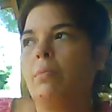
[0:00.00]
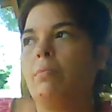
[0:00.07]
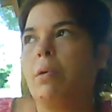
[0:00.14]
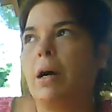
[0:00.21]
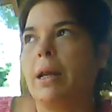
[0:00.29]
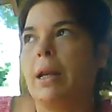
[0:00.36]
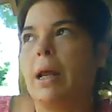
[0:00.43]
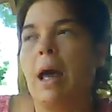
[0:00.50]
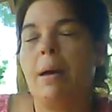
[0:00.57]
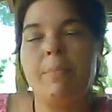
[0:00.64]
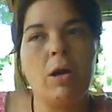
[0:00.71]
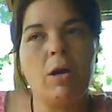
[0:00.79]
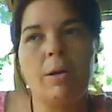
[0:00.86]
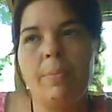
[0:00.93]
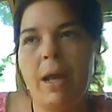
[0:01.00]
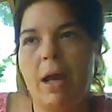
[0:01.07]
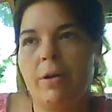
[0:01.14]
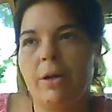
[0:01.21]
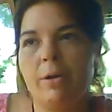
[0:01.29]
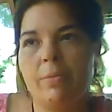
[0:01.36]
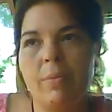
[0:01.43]
But I'm not going to be
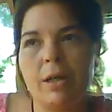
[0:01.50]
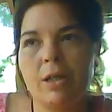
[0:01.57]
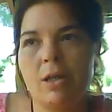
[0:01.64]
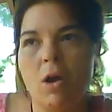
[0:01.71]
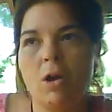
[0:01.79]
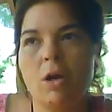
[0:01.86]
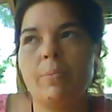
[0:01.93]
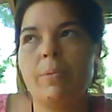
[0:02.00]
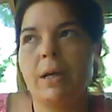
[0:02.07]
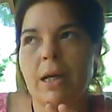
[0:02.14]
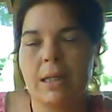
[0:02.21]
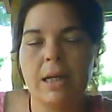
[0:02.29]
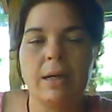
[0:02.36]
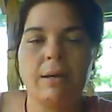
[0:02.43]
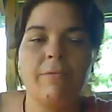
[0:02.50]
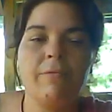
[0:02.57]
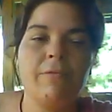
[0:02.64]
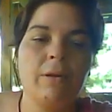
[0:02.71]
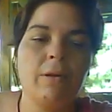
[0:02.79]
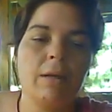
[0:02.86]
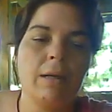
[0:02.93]
out here much longer because I can
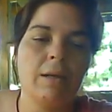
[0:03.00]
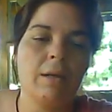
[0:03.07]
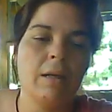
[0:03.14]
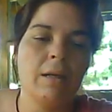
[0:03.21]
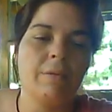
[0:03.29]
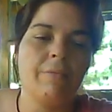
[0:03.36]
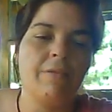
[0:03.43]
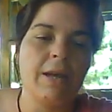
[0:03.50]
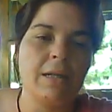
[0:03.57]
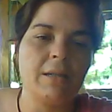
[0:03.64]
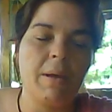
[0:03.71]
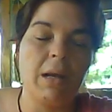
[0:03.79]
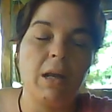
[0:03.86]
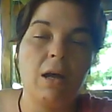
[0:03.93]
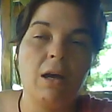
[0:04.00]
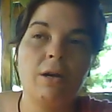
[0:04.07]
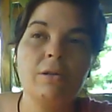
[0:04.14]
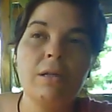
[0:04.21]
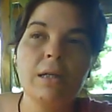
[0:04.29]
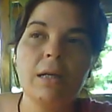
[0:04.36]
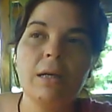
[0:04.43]
feel it. It affects my
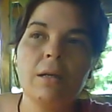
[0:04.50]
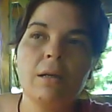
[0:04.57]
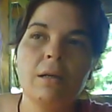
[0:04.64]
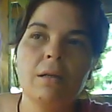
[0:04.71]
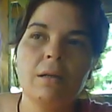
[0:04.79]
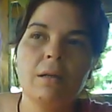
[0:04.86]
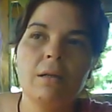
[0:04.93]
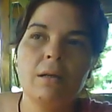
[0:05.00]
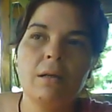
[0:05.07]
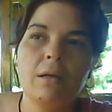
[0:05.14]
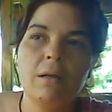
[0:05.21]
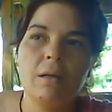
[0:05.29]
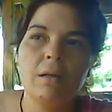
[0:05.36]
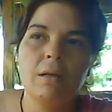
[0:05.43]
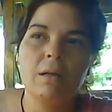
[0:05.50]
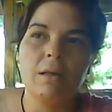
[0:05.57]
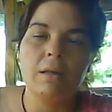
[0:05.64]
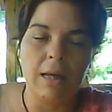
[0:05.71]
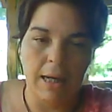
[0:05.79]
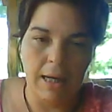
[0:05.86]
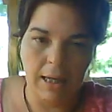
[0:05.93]
lungs.
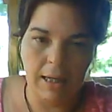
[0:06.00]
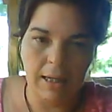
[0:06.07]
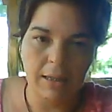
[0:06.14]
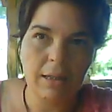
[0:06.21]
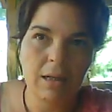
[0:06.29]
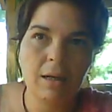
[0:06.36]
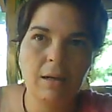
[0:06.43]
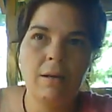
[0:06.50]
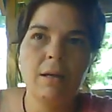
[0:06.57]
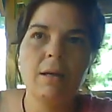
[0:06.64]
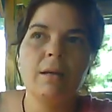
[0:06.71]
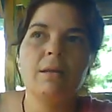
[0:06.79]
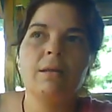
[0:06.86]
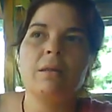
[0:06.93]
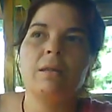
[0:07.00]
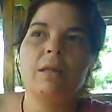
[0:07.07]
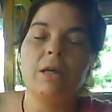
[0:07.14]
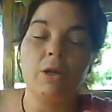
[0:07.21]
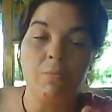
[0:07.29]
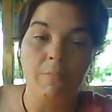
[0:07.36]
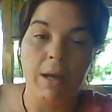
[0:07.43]
The heat, the
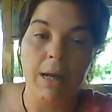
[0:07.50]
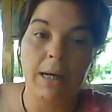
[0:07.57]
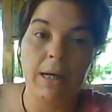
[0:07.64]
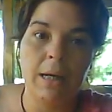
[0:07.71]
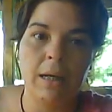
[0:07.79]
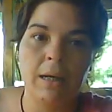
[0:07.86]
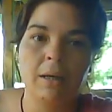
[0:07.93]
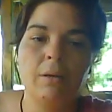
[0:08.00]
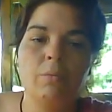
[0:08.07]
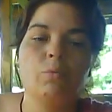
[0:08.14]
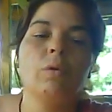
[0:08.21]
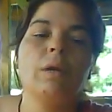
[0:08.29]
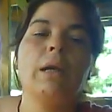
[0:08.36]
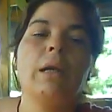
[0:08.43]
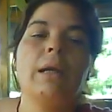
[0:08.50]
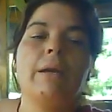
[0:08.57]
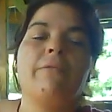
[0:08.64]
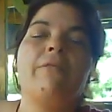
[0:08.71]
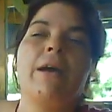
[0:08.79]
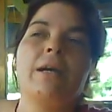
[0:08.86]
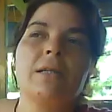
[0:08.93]
humidity really
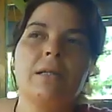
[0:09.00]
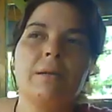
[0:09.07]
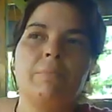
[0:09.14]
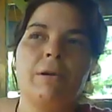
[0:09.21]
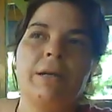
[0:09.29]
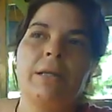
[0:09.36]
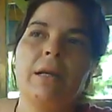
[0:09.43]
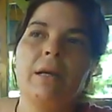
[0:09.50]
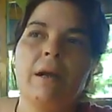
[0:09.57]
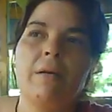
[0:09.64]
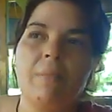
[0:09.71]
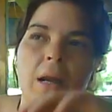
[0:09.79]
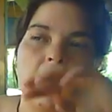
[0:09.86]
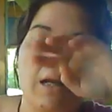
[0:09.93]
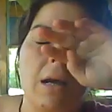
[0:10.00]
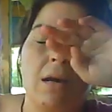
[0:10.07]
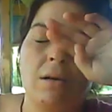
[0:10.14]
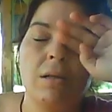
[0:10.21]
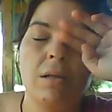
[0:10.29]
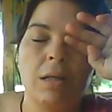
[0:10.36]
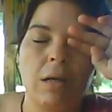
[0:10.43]
affects the breathing of my
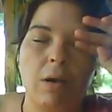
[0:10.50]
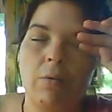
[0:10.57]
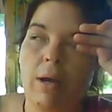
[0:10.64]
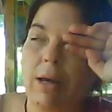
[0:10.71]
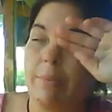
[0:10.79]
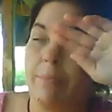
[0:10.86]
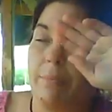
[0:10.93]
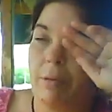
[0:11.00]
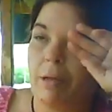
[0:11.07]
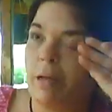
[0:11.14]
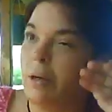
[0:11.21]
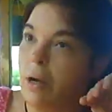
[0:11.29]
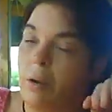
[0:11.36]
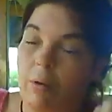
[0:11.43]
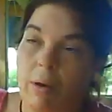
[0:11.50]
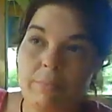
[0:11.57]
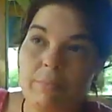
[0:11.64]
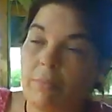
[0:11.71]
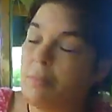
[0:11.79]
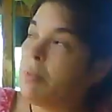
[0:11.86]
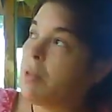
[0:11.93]
lungs. So, and you know, I'm
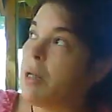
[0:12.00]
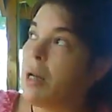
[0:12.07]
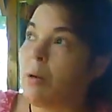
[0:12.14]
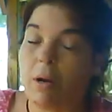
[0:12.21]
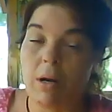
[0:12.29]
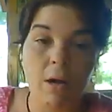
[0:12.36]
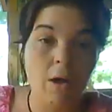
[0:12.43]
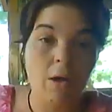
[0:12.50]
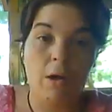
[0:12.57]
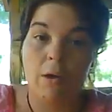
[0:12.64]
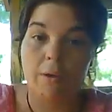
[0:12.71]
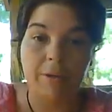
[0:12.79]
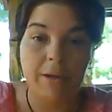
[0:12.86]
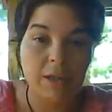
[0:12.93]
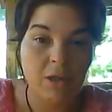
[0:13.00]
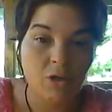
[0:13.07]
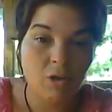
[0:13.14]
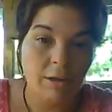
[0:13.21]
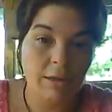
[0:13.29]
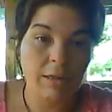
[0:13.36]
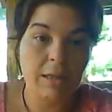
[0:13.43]
sitting around all these
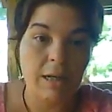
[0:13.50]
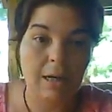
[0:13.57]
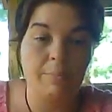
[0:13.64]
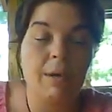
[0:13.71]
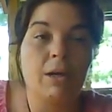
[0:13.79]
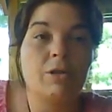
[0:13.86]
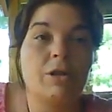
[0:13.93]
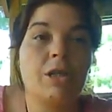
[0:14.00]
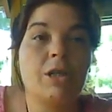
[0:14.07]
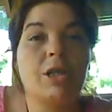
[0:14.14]
trees that I'm allergic